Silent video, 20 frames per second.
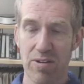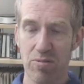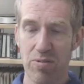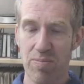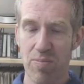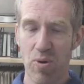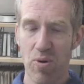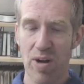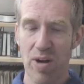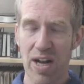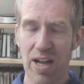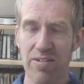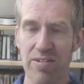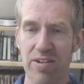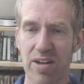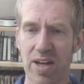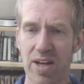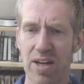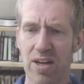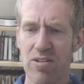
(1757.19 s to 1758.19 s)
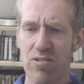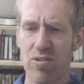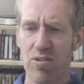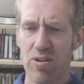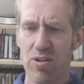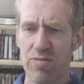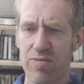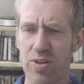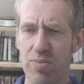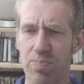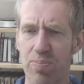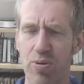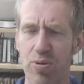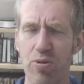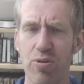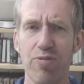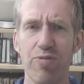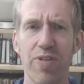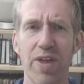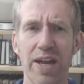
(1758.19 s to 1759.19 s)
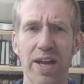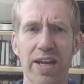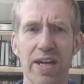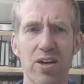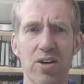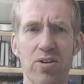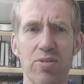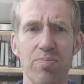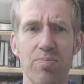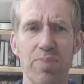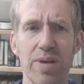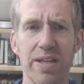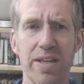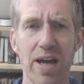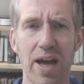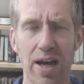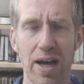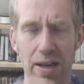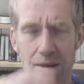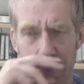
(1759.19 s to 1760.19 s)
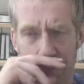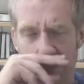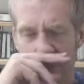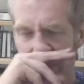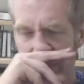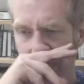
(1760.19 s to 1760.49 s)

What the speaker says: It was more or less sort of to prove that it could be done.